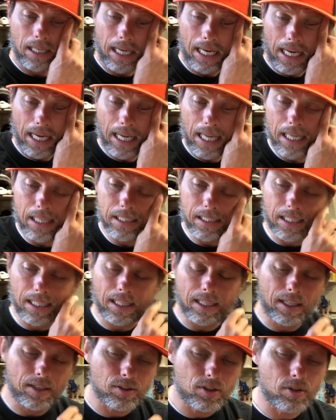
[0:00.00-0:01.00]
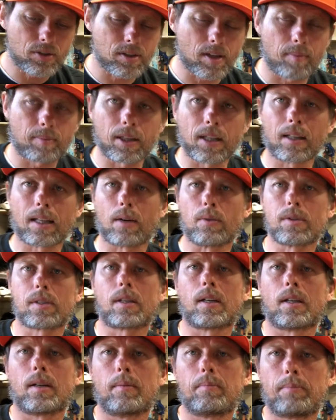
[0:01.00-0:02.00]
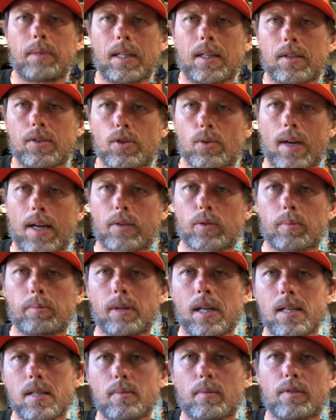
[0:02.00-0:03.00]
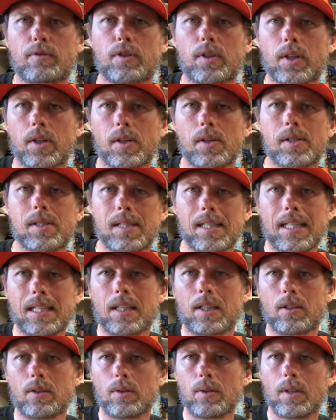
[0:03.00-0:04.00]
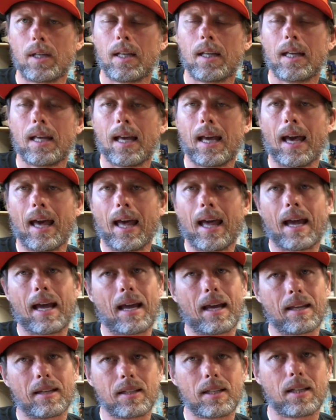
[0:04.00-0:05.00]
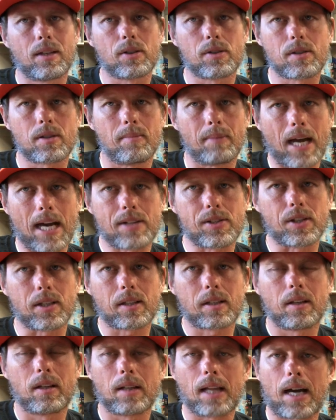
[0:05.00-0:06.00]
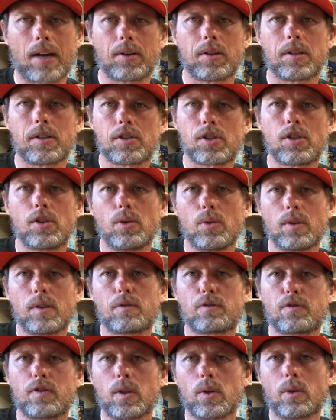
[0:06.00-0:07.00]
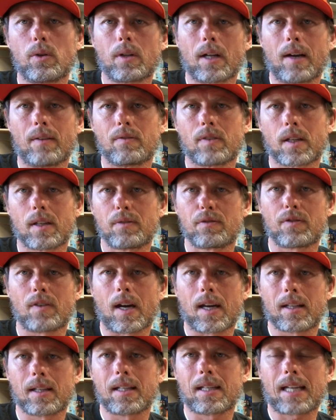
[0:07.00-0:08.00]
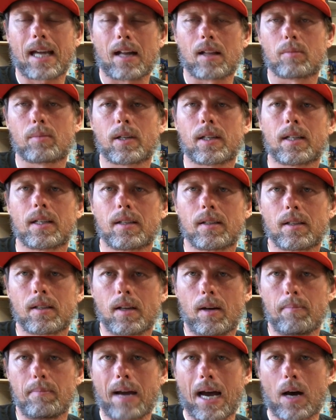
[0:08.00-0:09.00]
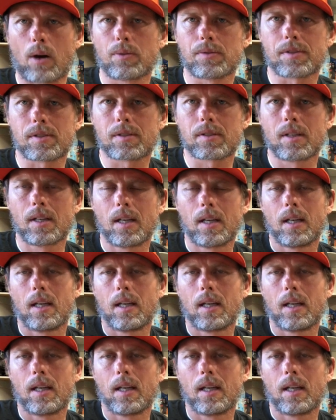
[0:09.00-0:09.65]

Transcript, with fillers: and get into something that was going to be a direct replacement for your ECU, and here's the magic, allow you to tune the fuel at very finely calibrated amounts